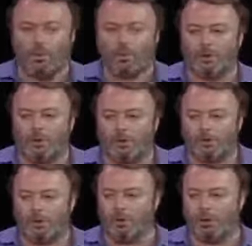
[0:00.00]
because as
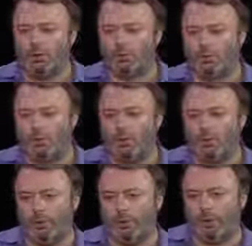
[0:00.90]
you will
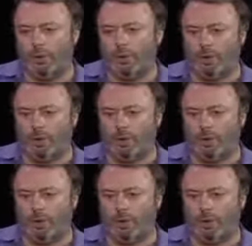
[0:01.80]
be